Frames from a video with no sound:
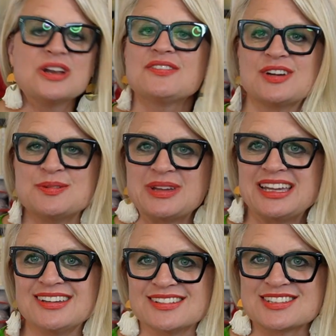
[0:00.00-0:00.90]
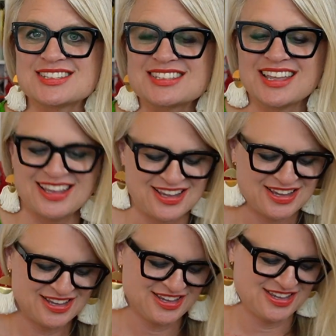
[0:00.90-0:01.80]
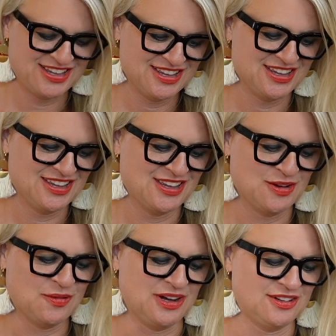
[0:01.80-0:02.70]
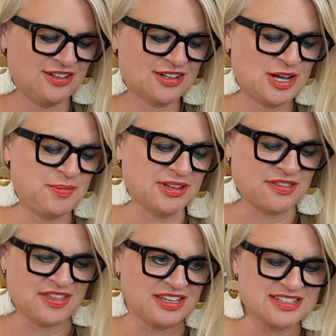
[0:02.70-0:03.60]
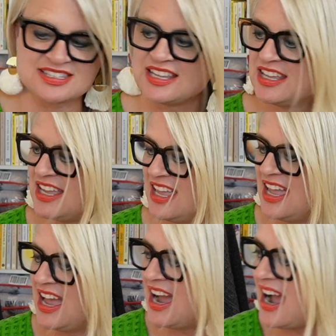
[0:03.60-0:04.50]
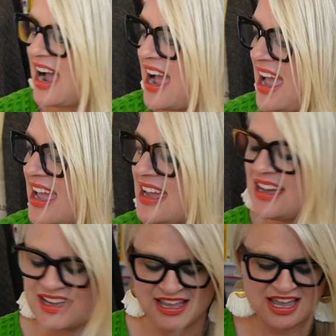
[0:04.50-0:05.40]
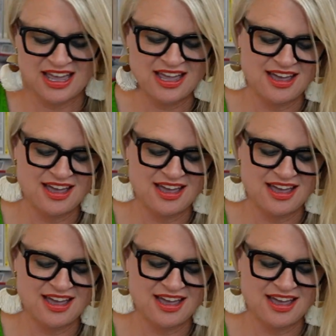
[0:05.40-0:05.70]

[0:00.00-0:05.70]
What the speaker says: them is, well, a couple of things. I'm a